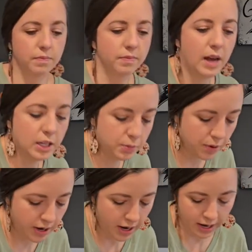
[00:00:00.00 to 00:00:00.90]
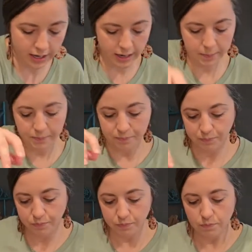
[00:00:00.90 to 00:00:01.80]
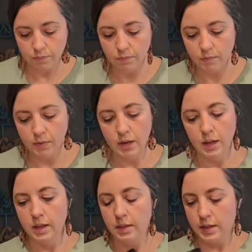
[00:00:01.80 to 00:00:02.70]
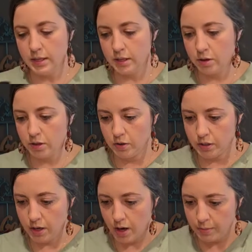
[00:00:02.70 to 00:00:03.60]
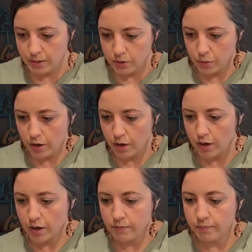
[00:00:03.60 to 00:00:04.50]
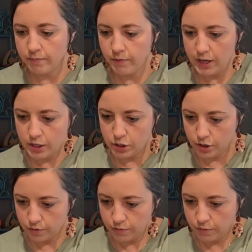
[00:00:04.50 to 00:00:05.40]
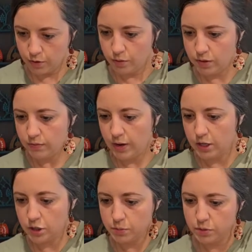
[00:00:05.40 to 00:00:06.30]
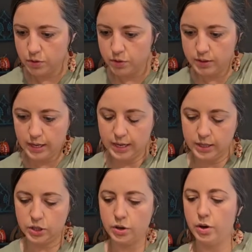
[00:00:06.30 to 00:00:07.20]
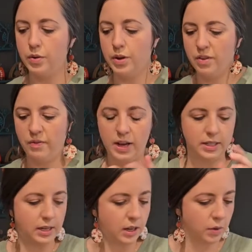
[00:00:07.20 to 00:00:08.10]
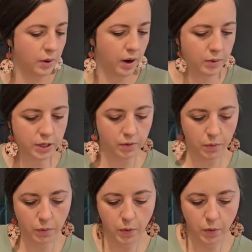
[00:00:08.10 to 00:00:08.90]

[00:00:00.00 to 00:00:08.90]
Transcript: that's pretty handy. This goes on the top. This is where you're going to feed your fruits and vegetables and things through. You can face it either way, whichever one